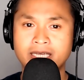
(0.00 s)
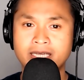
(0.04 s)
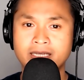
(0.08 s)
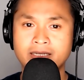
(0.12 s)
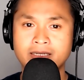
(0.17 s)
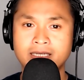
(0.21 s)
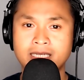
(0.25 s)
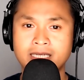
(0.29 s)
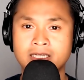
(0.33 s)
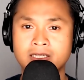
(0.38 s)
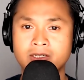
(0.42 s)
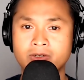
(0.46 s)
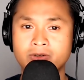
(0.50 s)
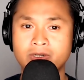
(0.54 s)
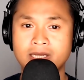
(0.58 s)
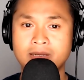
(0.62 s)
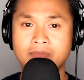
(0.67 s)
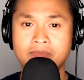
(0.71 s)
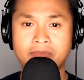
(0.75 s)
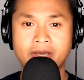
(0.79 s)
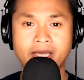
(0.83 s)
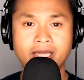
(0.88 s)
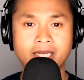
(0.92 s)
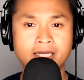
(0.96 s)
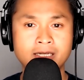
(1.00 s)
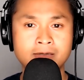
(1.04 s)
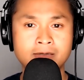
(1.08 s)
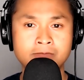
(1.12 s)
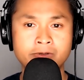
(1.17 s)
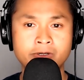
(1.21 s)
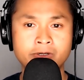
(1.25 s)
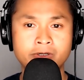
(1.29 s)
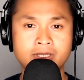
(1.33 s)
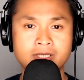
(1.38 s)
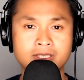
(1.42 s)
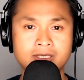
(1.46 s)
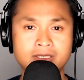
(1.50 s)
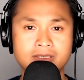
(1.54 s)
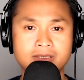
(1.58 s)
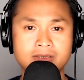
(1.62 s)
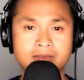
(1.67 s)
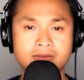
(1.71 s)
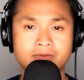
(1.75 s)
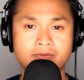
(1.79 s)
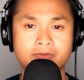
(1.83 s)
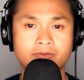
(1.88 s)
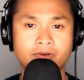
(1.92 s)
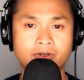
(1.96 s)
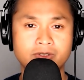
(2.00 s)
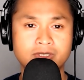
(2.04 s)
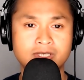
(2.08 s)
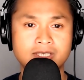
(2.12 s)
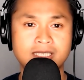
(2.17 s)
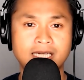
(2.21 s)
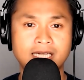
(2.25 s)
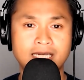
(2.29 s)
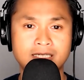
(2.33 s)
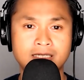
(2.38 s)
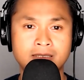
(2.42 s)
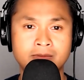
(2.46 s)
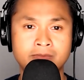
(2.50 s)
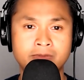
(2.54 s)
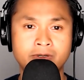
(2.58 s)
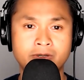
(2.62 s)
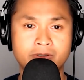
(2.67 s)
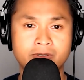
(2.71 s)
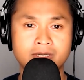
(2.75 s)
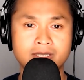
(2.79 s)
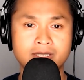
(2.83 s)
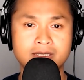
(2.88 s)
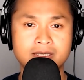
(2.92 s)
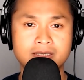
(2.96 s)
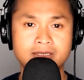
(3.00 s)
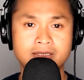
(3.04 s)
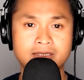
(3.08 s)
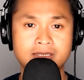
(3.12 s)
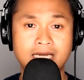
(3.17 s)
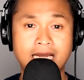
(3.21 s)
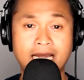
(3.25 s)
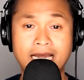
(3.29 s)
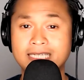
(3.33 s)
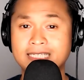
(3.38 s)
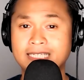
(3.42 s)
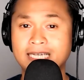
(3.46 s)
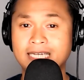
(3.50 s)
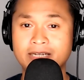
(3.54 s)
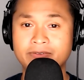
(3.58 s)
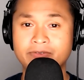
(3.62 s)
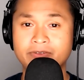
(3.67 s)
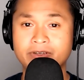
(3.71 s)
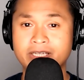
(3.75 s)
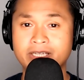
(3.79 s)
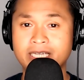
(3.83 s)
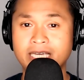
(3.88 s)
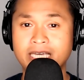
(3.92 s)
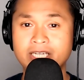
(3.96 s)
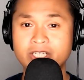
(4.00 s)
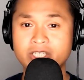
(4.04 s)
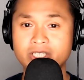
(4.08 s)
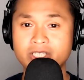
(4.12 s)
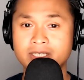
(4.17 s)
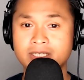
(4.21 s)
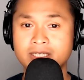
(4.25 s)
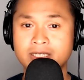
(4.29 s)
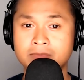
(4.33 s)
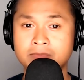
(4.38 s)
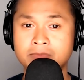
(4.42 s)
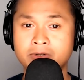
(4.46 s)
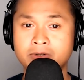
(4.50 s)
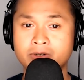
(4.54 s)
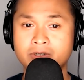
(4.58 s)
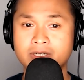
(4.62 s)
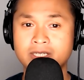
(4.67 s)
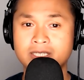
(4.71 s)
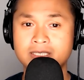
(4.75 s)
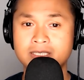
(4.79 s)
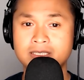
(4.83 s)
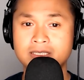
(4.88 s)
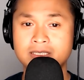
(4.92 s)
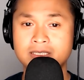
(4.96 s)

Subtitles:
including main components, versatile components, identification components,